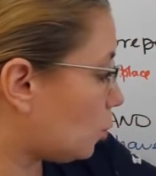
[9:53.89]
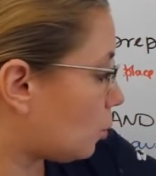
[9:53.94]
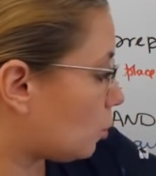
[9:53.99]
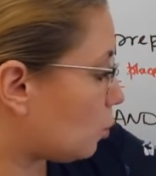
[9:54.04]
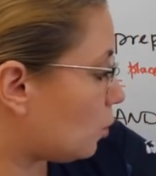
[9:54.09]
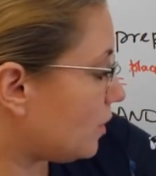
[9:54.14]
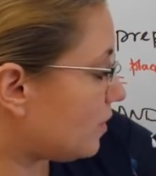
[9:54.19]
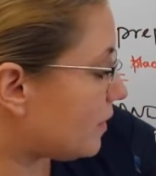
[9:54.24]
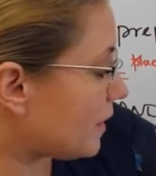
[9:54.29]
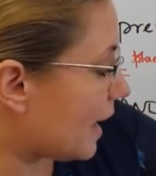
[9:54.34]

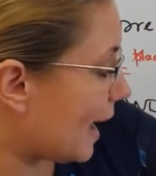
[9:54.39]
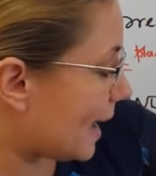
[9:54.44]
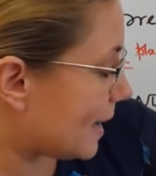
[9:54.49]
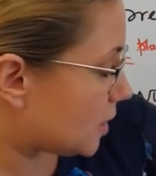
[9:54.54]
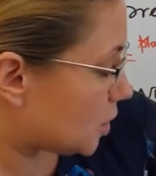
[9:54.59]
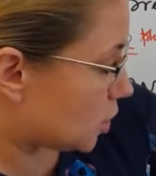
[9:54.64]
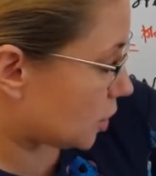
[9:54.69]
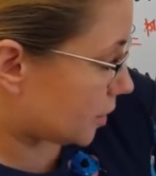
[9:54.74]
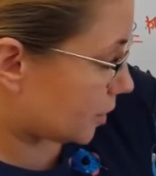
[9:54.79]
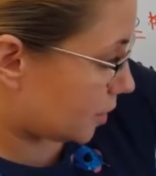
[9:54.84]
with
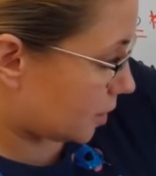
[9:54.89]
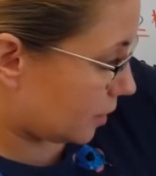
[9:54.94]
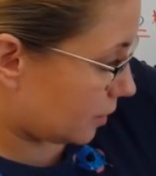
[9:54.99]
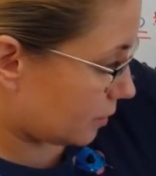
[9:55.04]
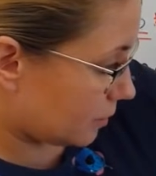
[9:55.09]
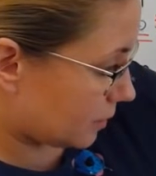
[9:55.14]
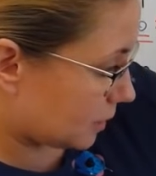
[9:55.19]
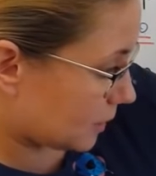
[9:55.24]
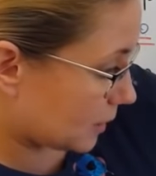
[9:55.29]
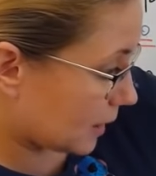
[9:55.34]

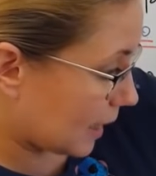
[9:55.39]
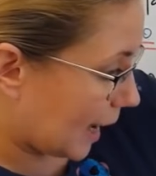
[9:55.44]
adjectives.